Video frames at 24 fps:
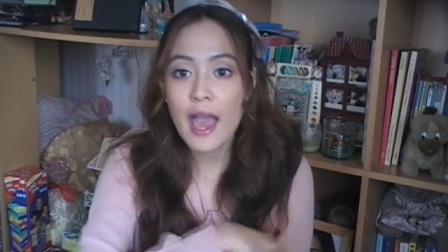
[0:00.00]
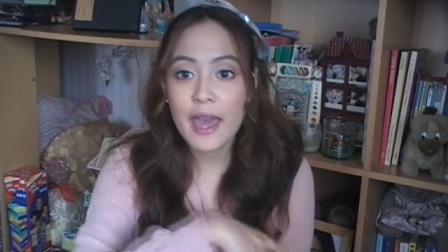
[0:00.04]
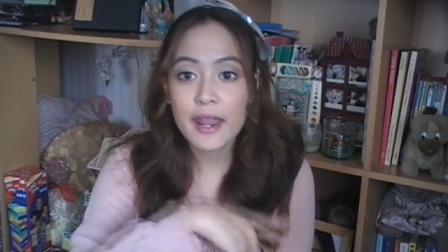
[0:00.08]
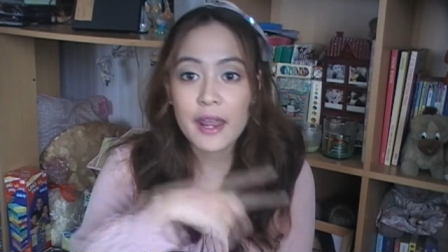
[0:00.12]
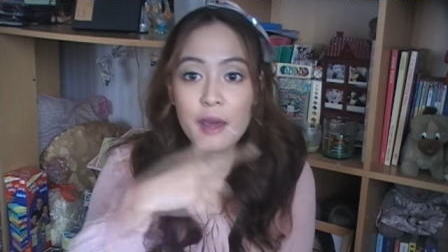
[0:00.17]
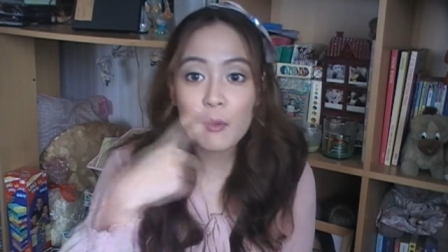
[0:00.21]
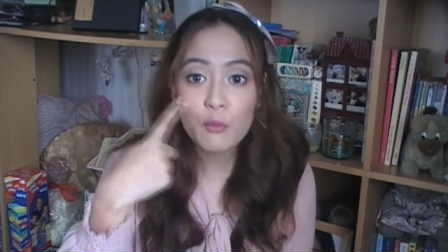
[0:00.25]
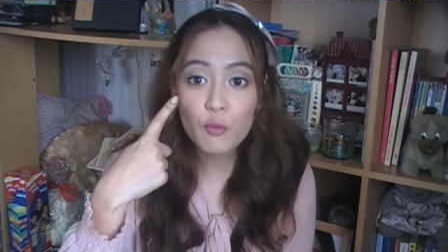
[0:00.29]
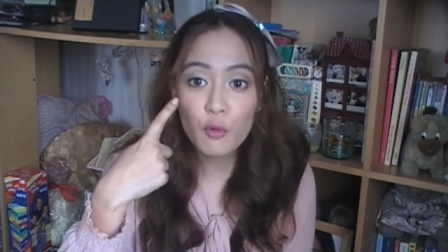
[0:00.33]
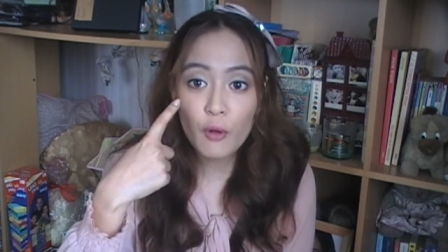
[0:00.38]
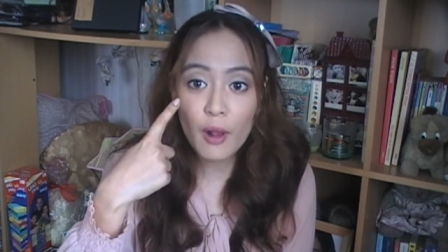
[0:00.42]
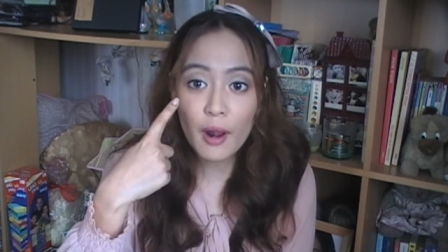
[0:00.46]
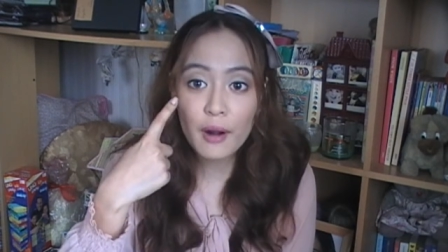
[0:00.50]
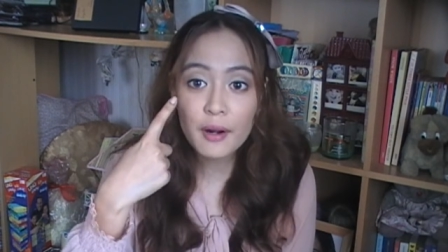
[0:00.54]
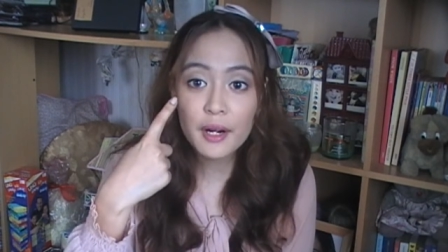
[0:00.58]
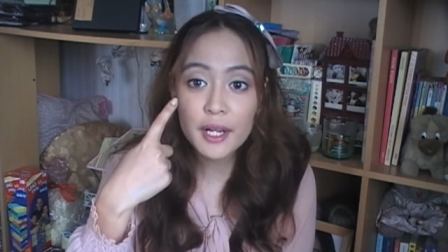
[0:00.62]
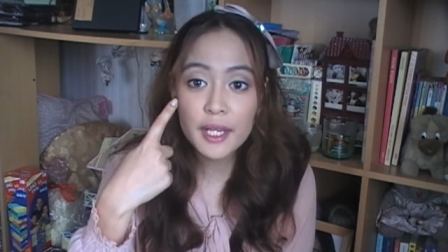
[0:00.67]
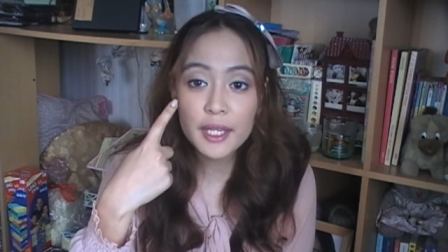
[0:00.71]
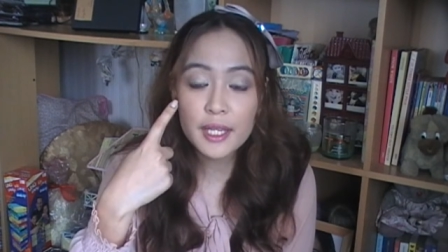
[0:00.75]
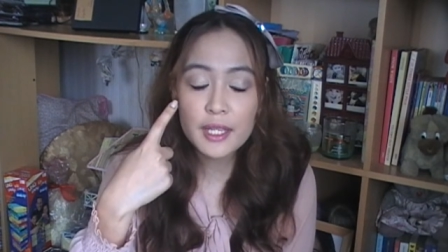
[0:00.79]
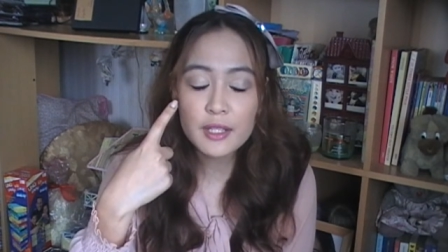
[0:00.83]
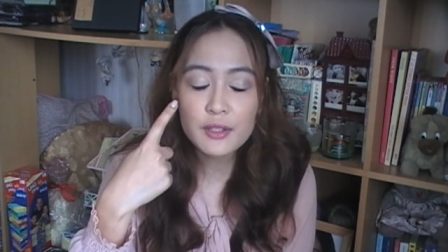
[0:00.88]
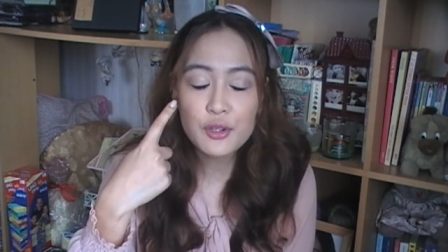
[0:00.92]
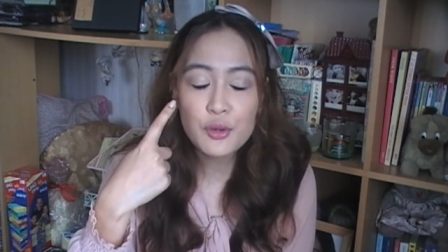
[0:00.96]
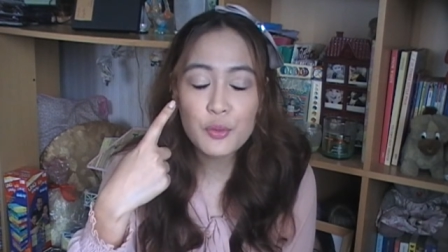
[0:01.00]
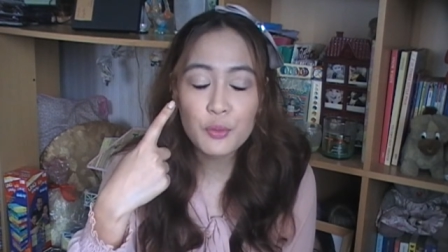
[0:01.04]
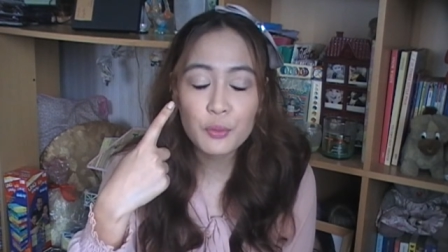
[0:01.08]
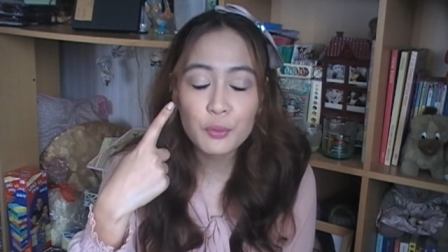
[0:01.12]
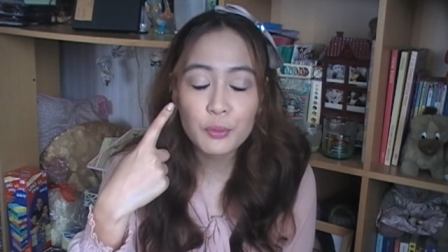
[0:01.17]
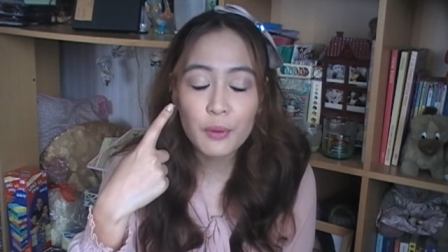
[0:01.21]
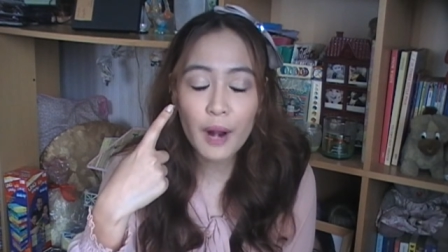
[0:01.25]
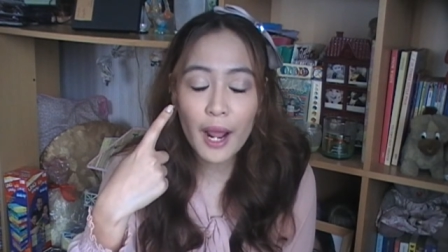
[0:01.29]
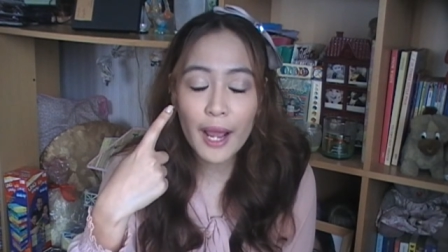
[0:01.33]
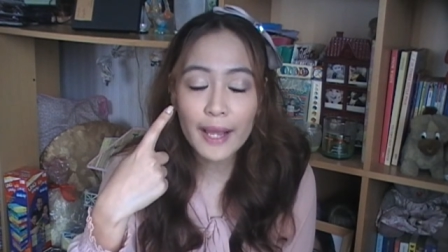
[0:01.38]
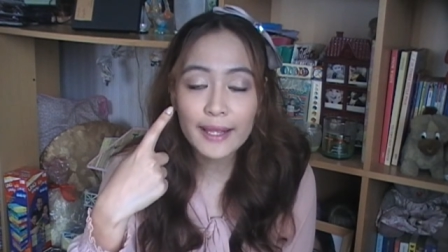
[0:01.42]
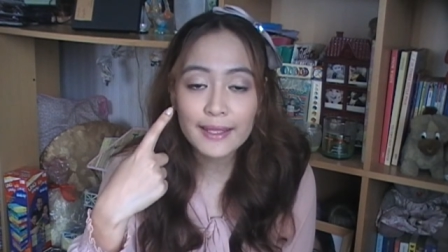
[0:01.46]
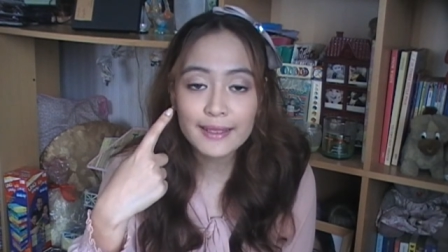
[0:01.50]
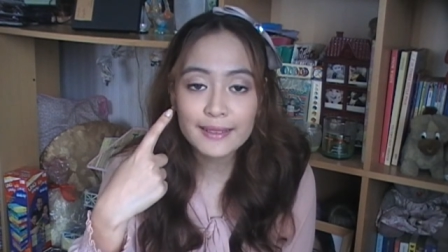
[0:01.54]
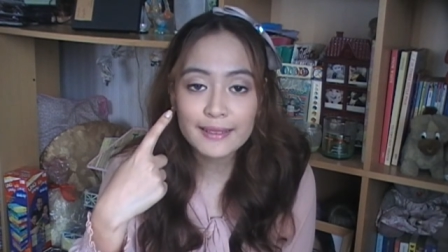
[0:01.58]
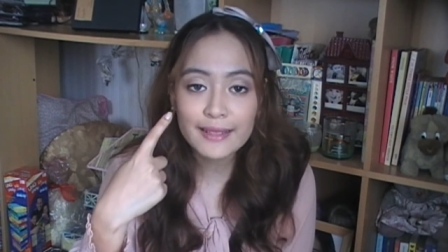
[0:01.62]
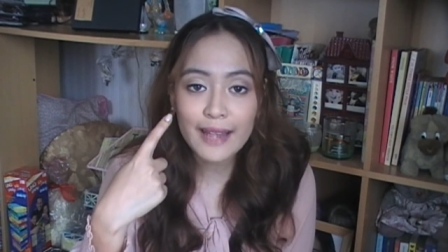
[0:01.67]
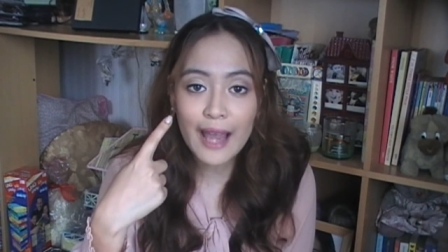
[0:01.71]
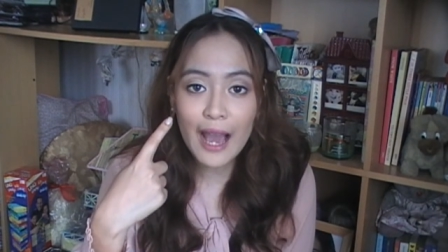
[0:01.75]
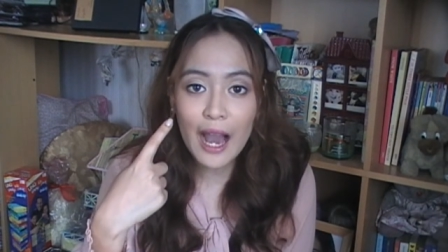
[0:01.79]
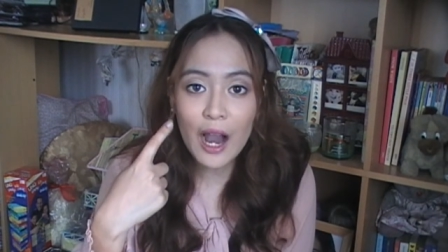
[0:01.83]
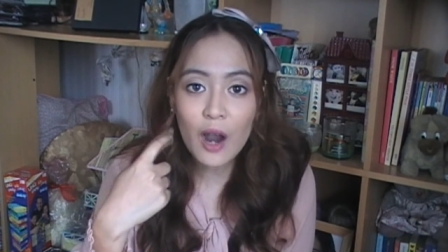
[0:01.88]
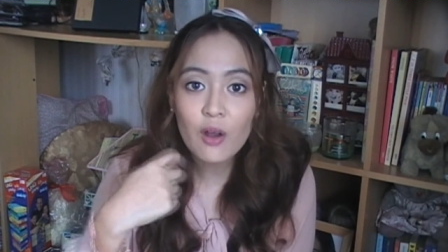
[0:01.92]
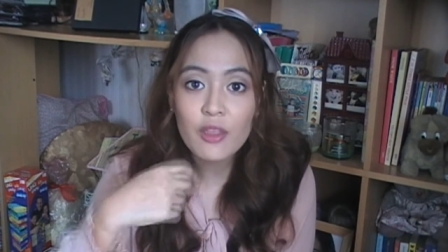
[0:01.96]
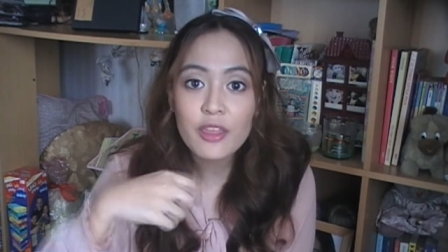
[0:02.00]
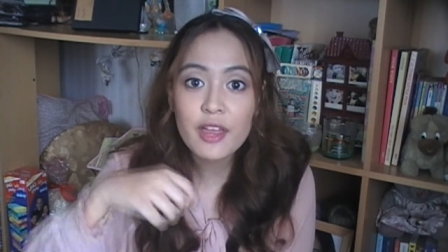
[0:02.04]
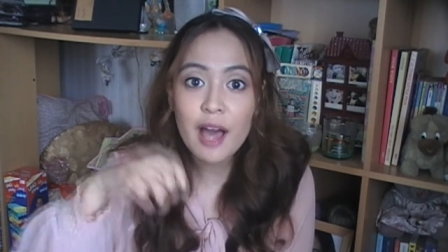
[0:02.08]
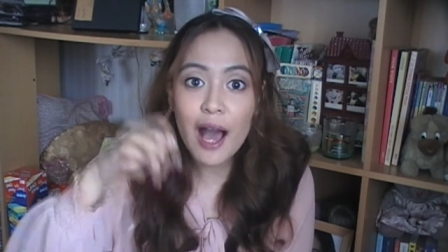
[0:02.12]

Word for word: and I'm wearing it right now.